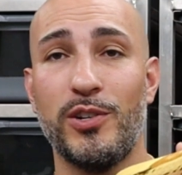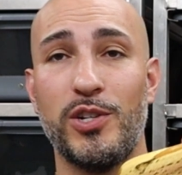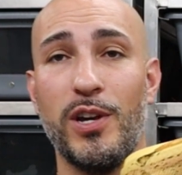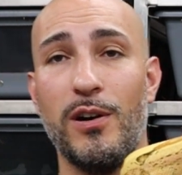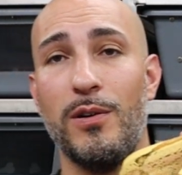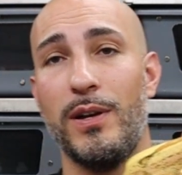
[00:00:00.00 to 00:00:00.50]

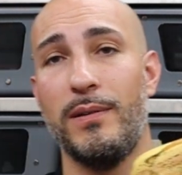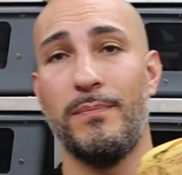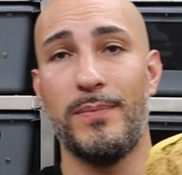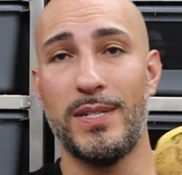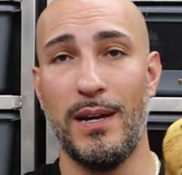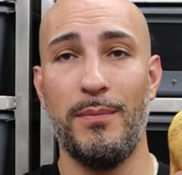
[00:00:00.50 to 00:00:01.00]
show and
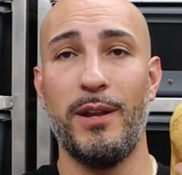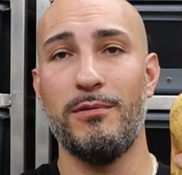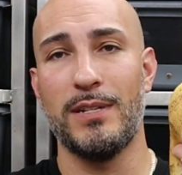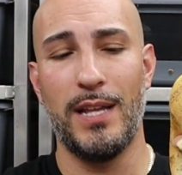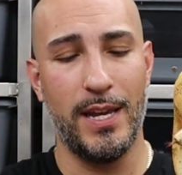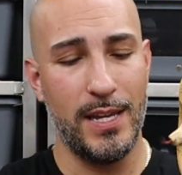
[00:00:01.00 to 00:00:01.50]
somebody
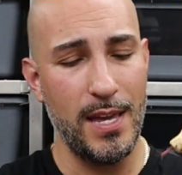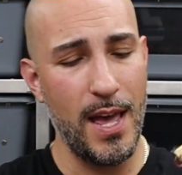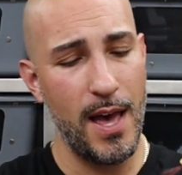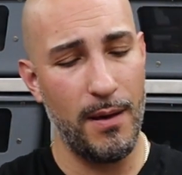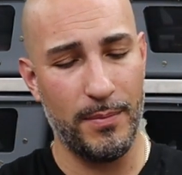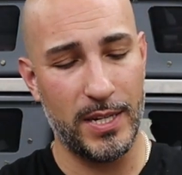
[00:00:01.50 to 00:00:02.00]
was like,
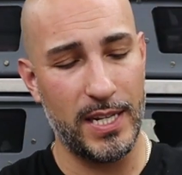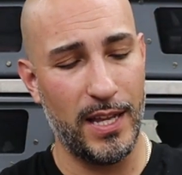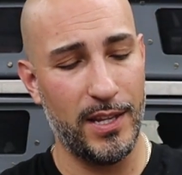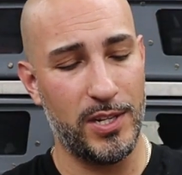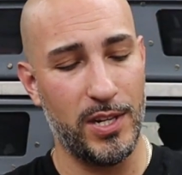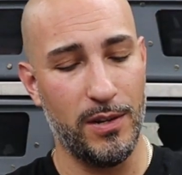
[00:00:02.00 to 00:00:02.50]
yeah, I'm gonna
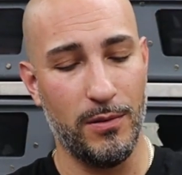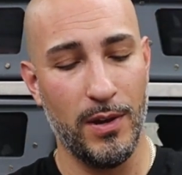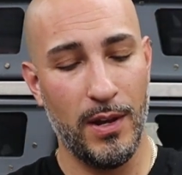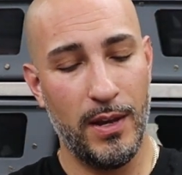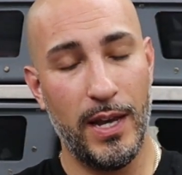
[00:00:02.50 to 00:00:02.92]
sell it to you,